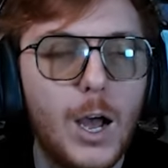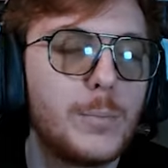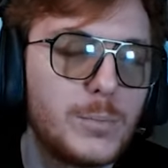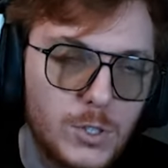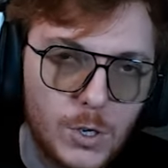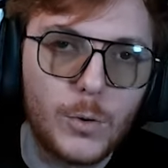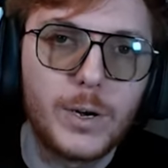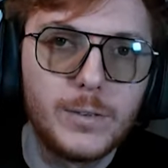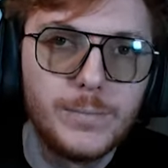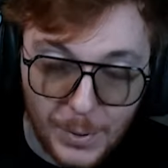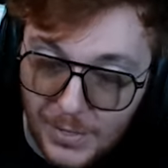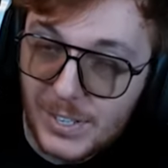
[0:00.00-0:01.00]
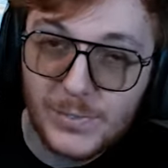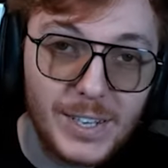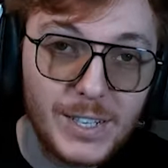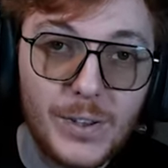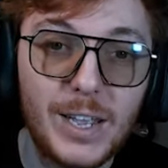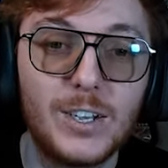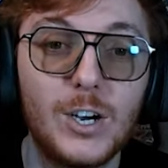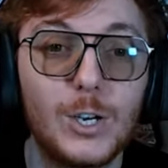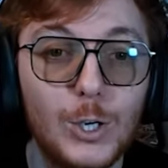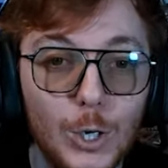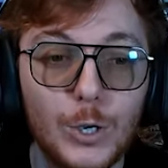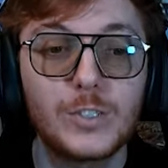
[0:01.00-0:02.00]
I'm sorry. But this Van de Ven
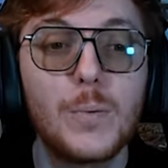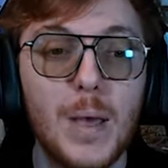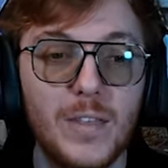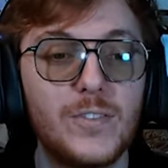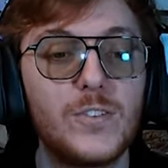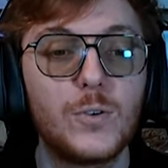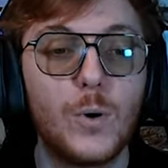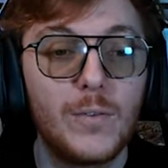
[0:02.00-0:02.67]
card looks mental.